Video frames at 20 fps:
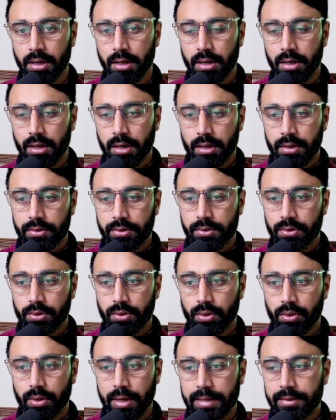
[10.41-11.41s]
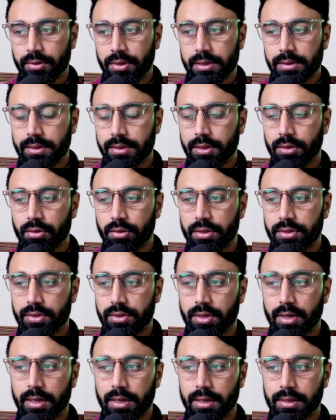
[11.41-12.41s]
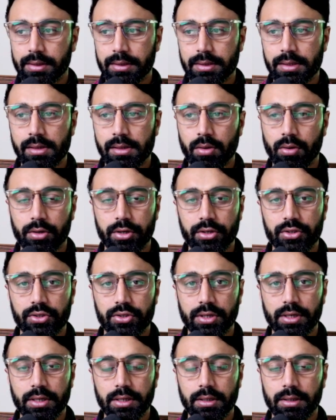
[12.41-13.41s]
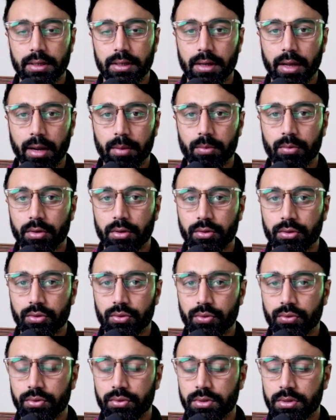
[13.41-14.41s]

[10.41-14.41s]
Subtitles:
So as you can see on the screen, this is the audit sheet that I'm going to use